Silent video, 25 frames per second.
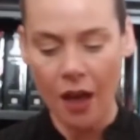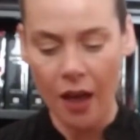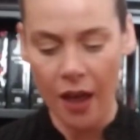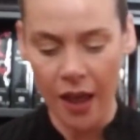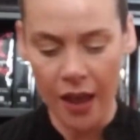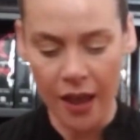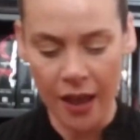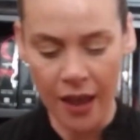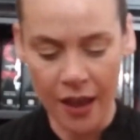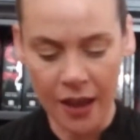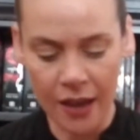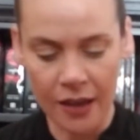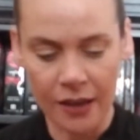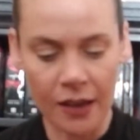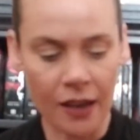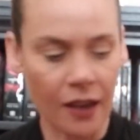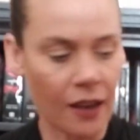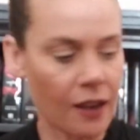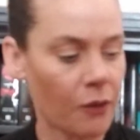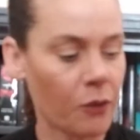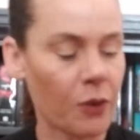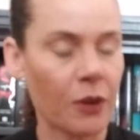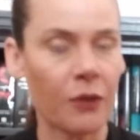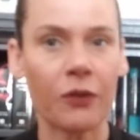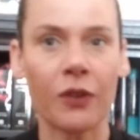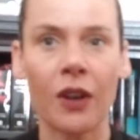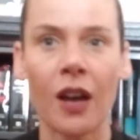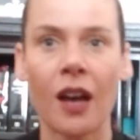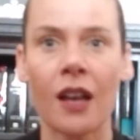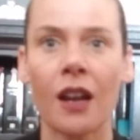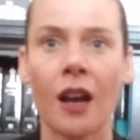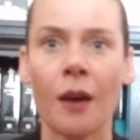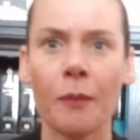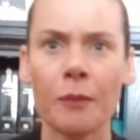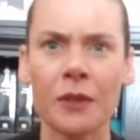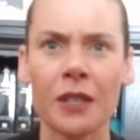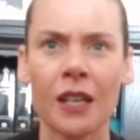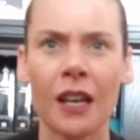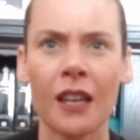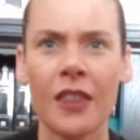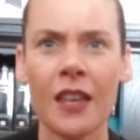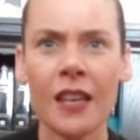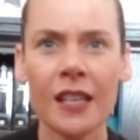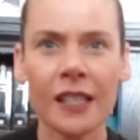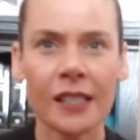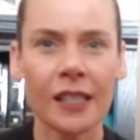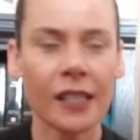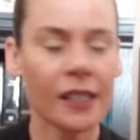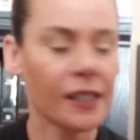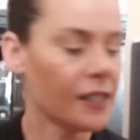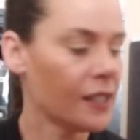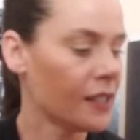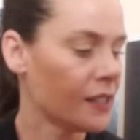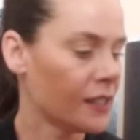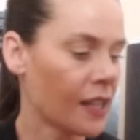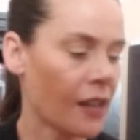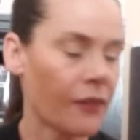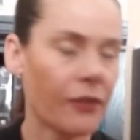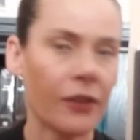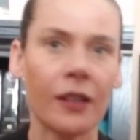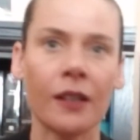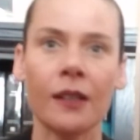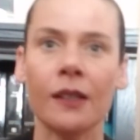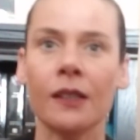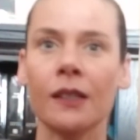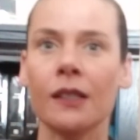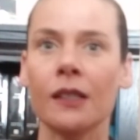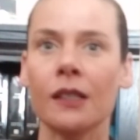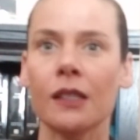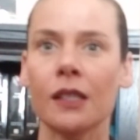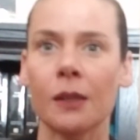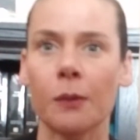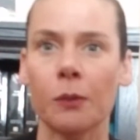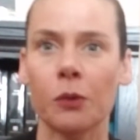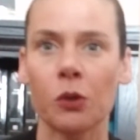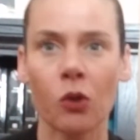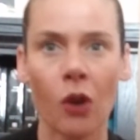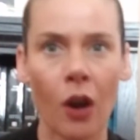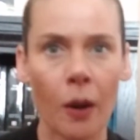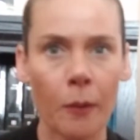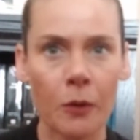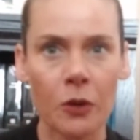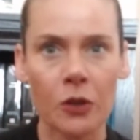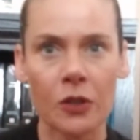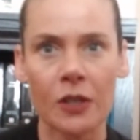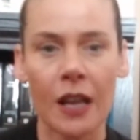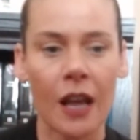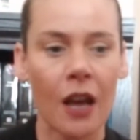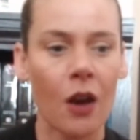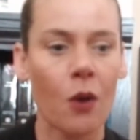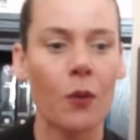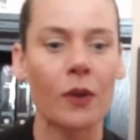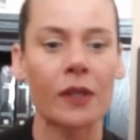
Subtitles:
and we've got up to, I think, 67 subscribers now.